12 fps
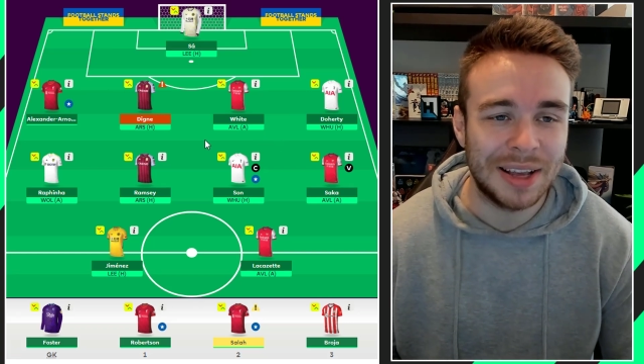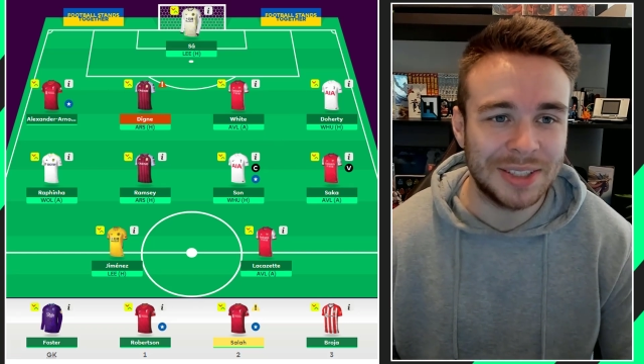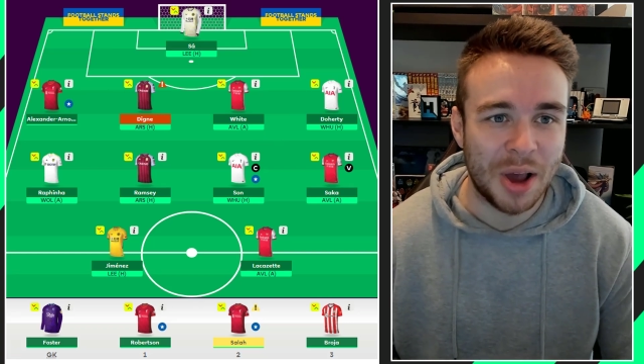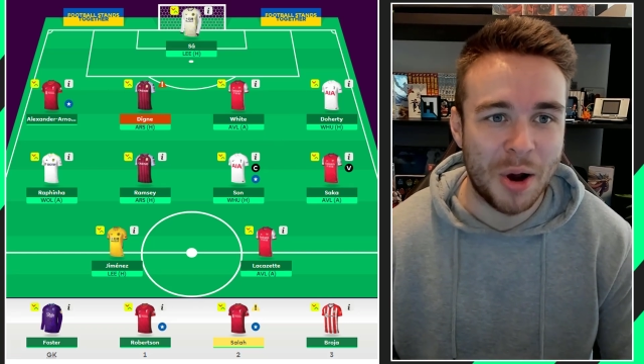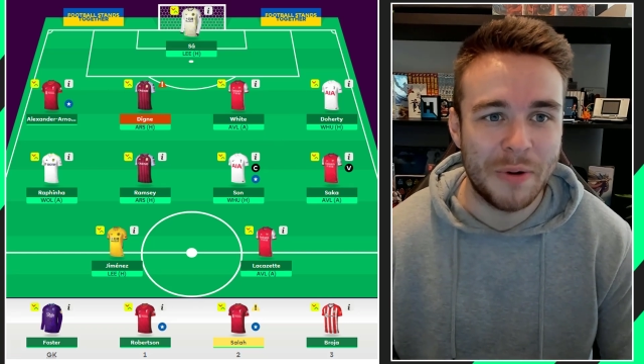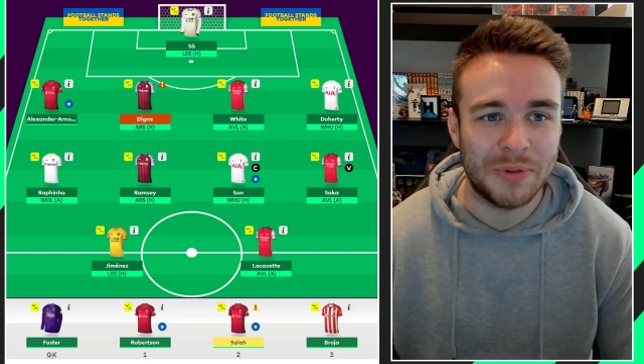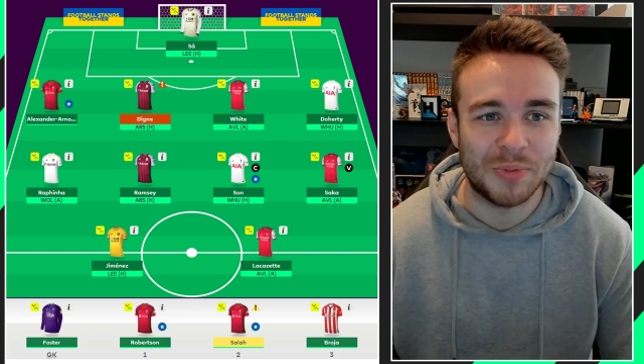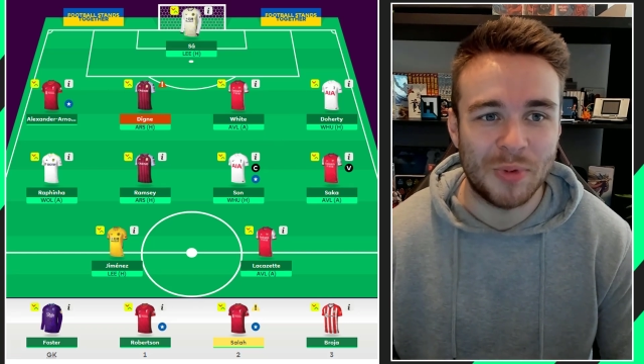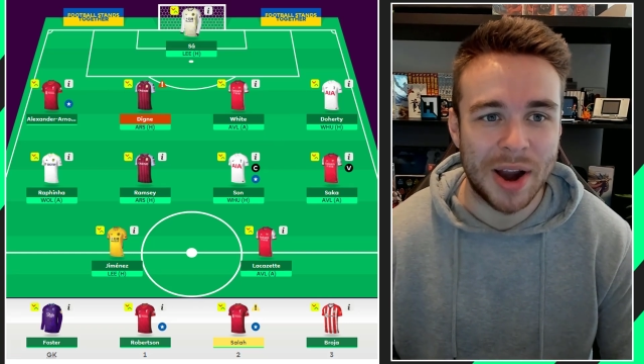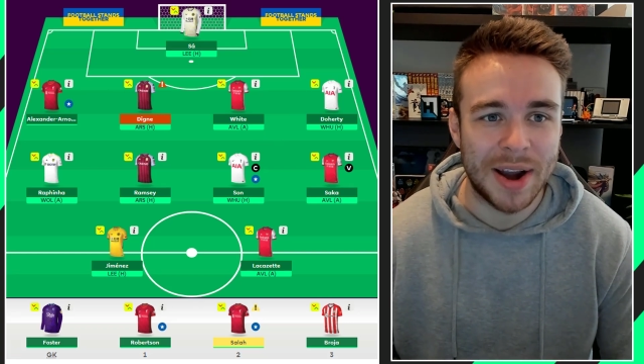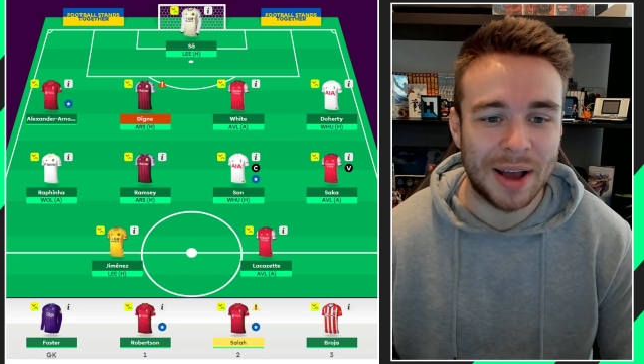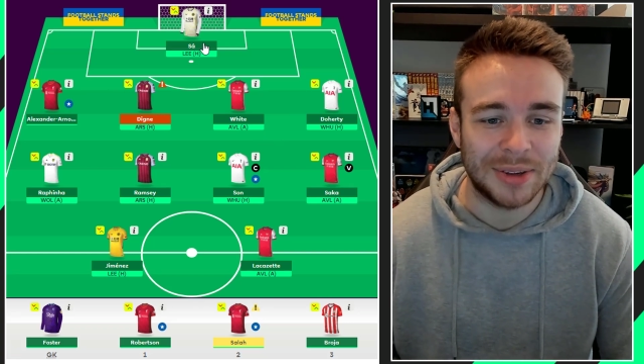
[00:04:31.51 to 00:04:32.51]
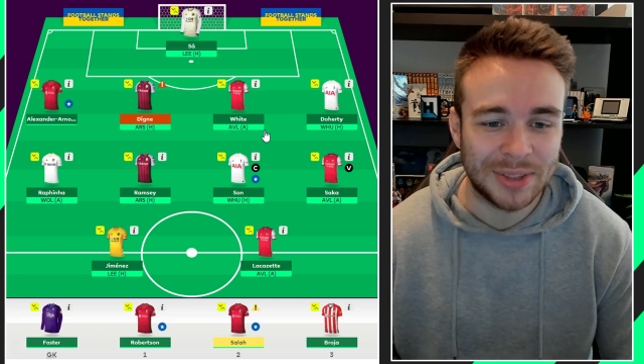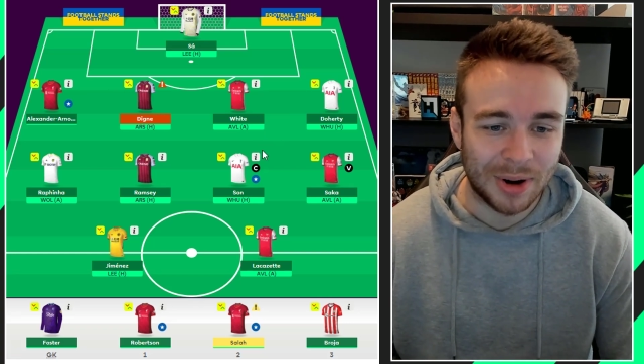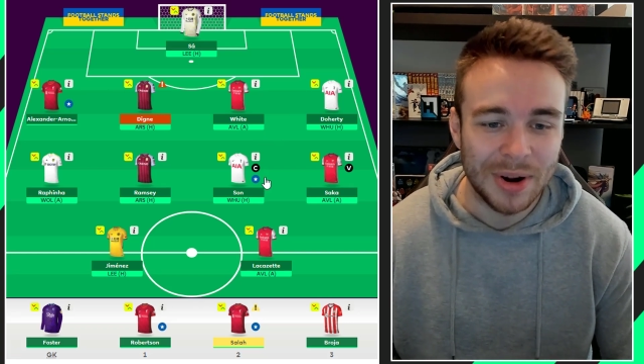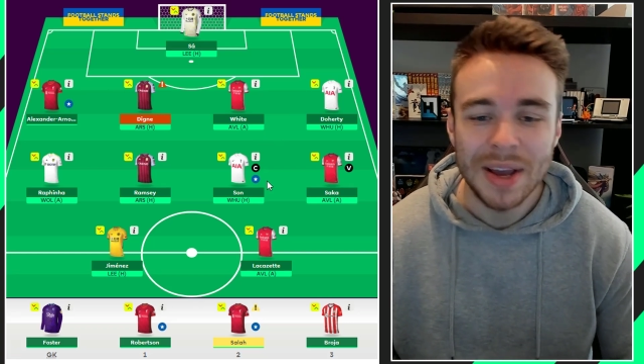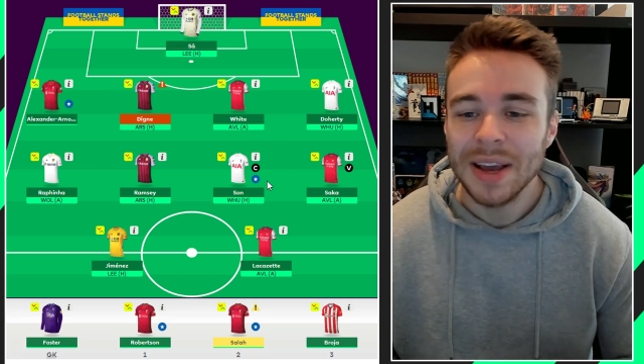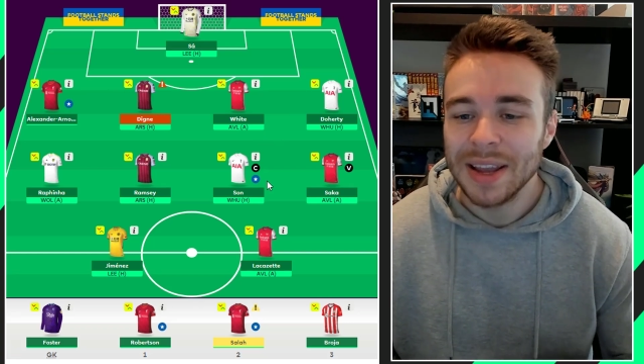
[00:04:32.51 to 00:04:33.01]
Let's go over them right now.
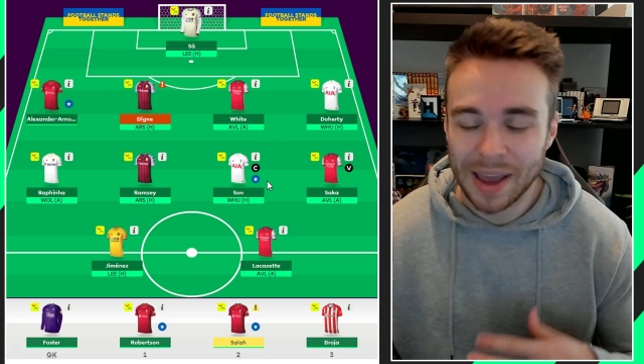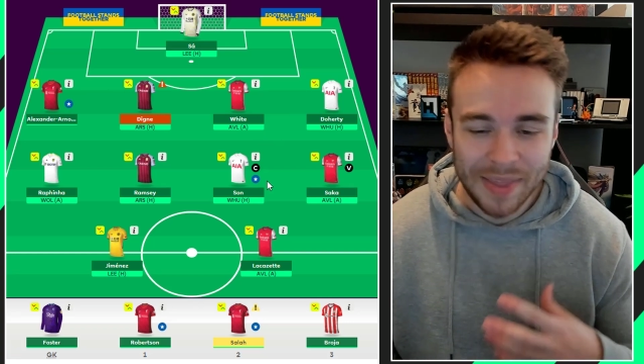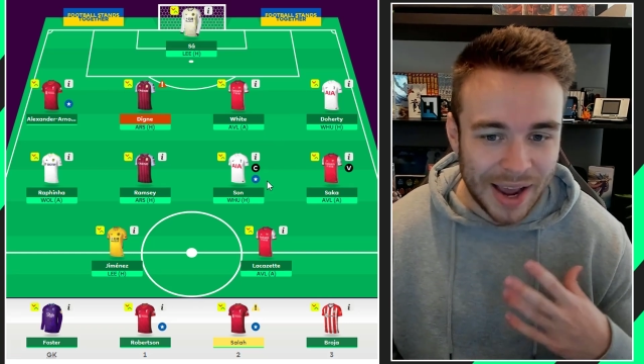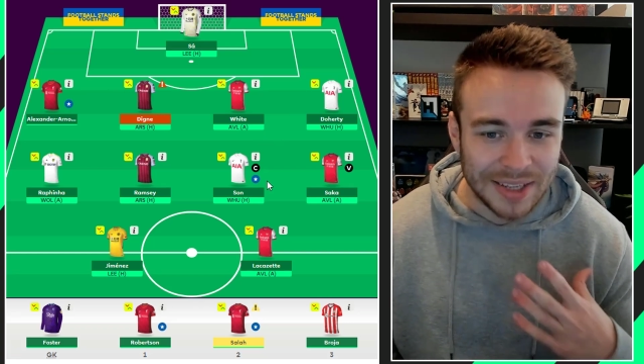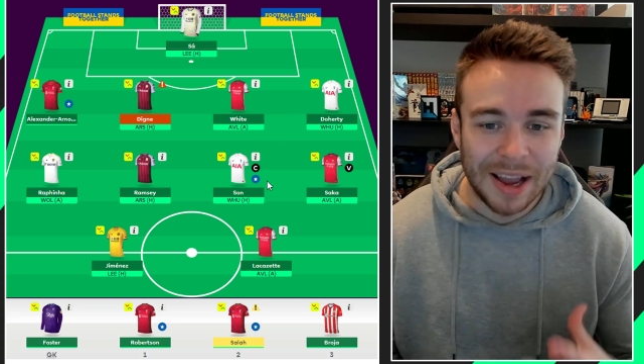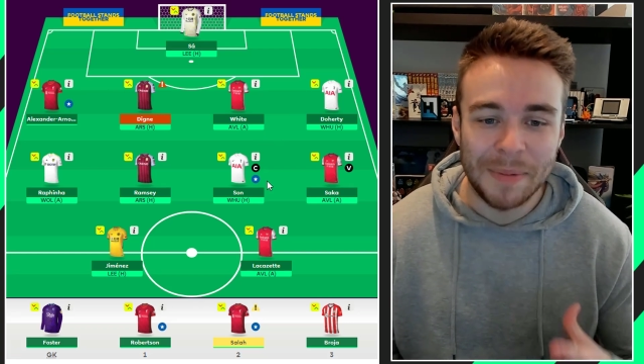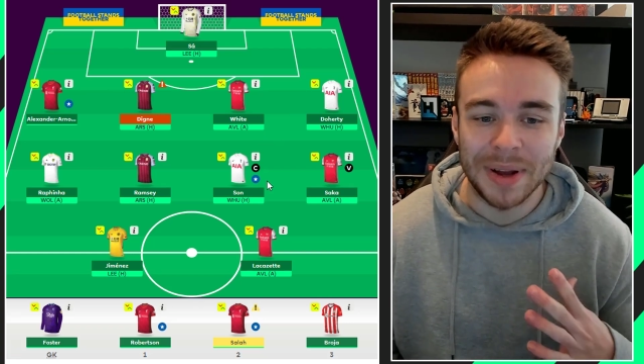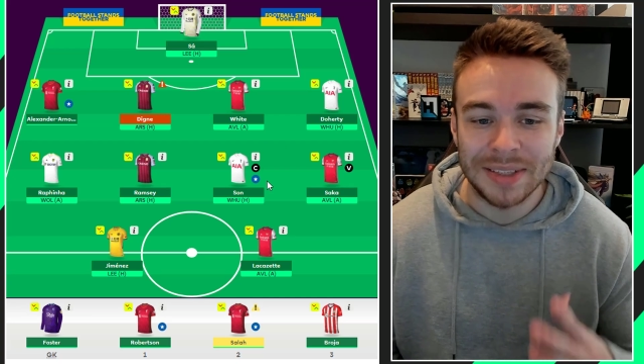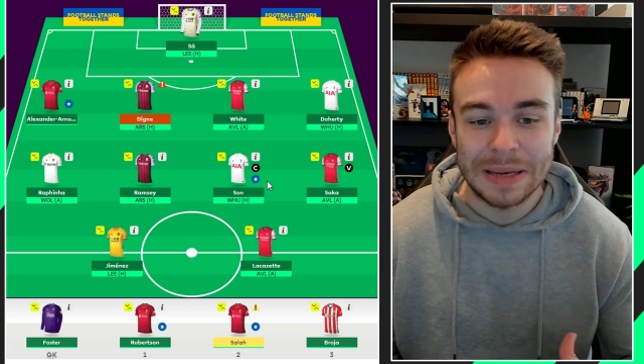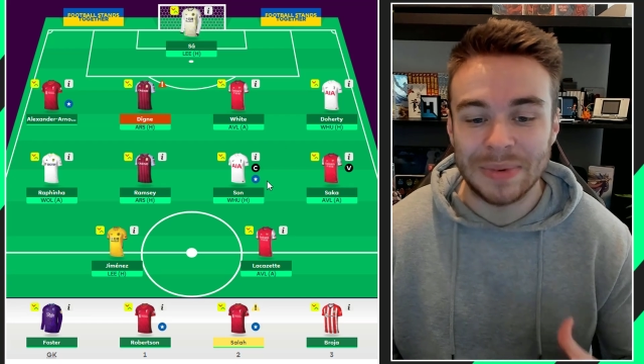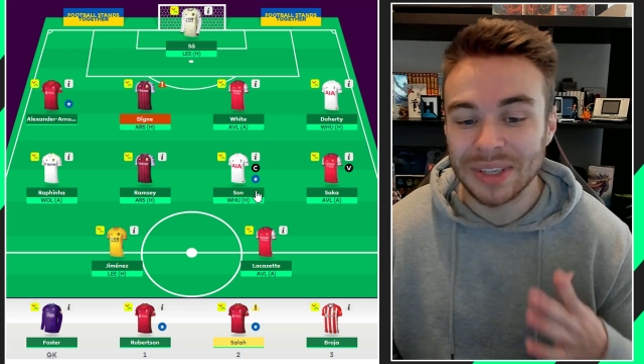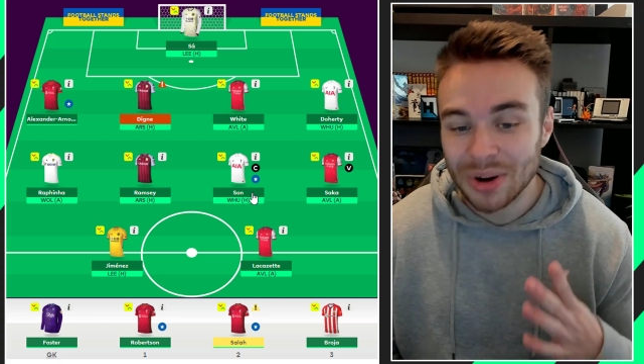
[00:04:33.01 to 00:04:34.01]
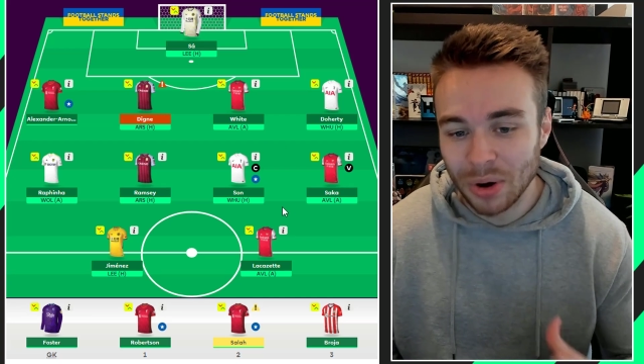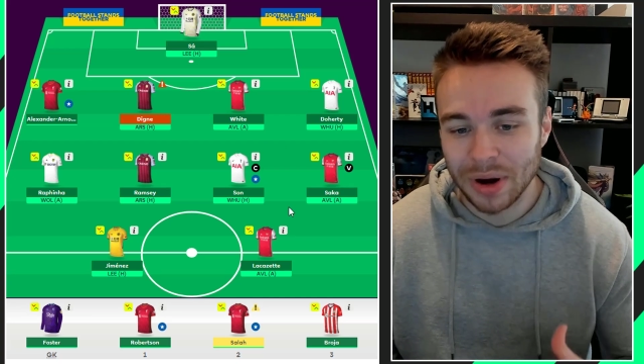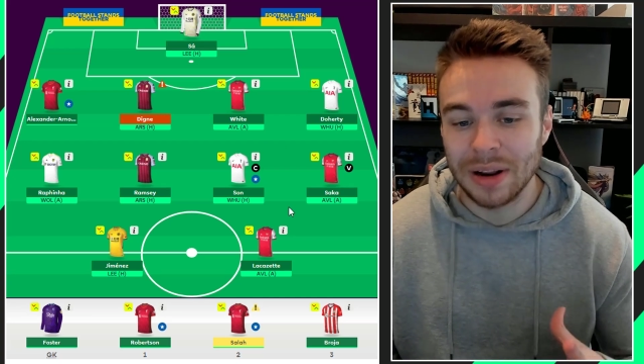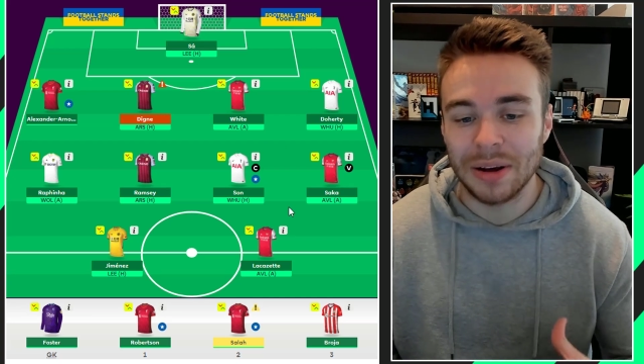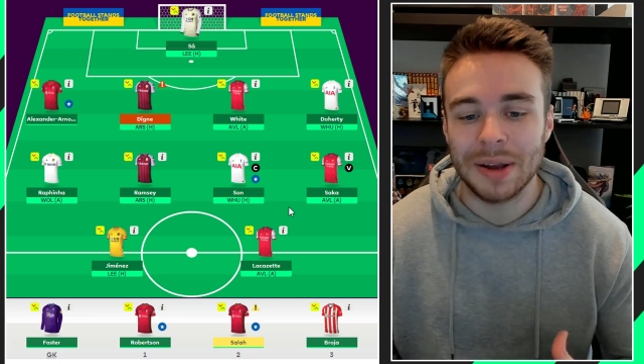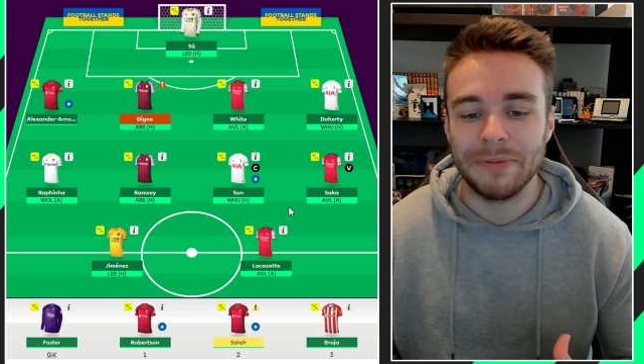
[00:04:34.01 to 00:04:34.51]
So, yeah, that is how my team is
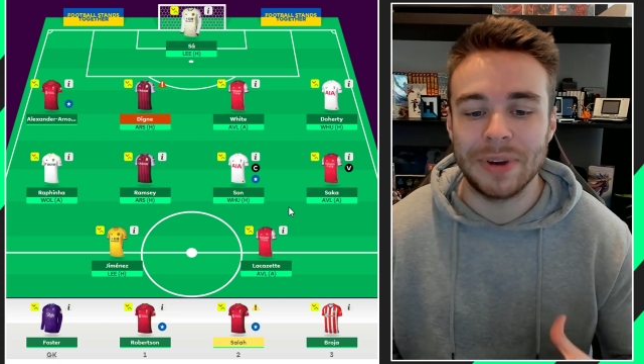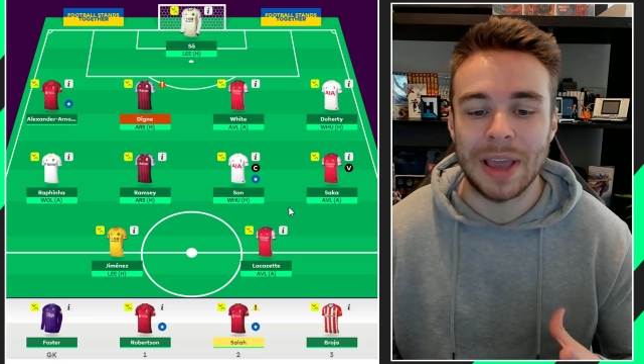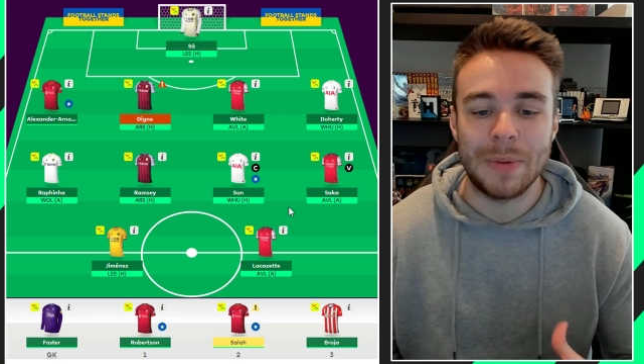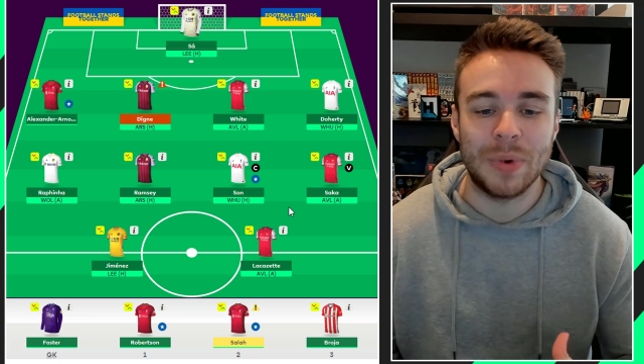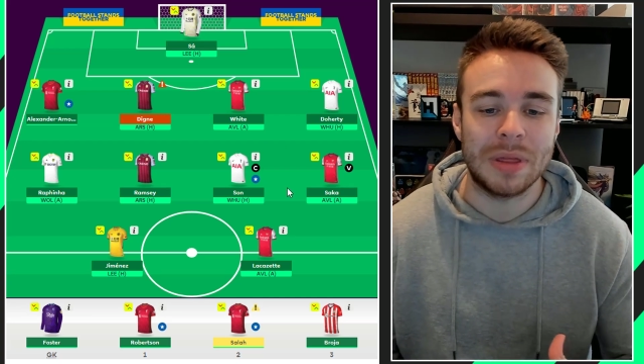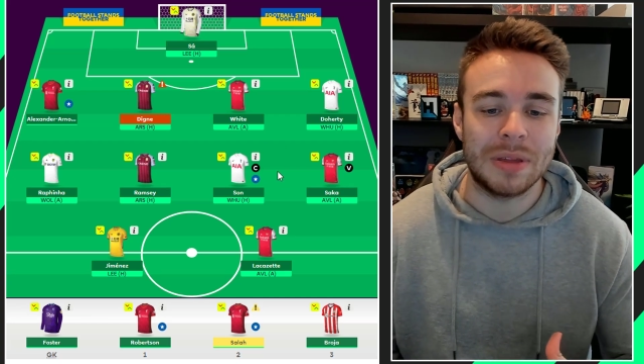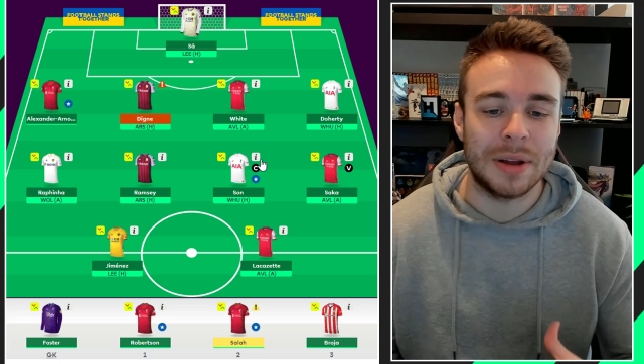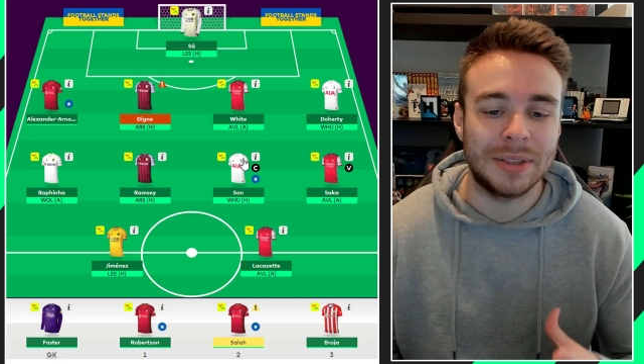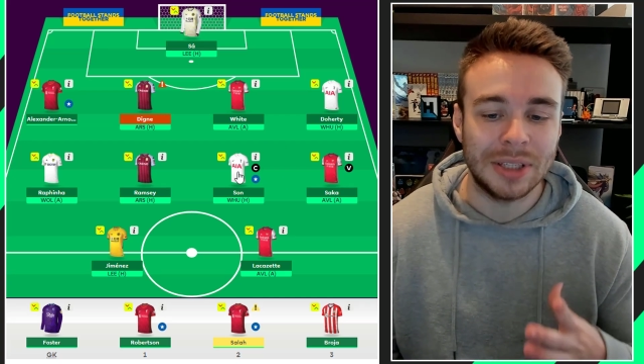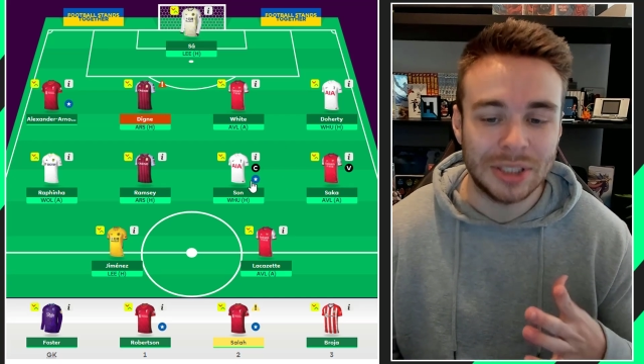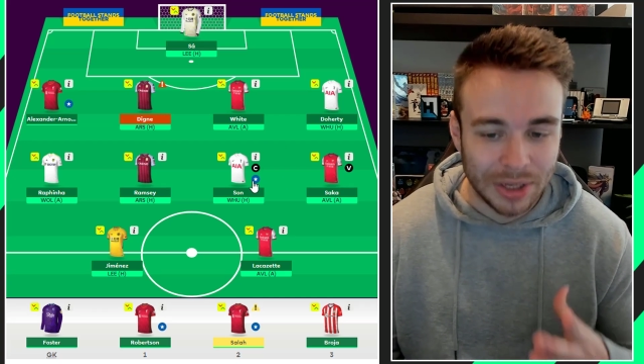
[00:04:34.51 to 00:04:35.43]
currently looking for game week 30.